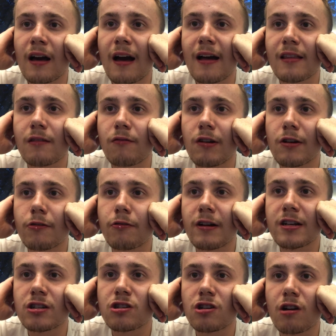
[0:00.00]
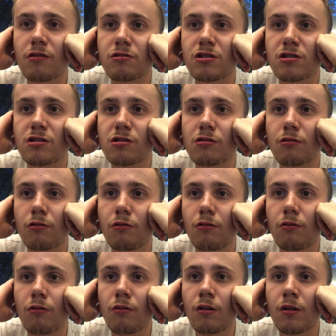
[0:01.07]
at the request Charlton
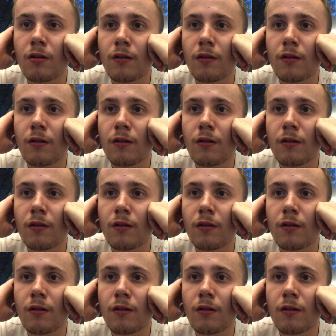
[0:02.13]
School,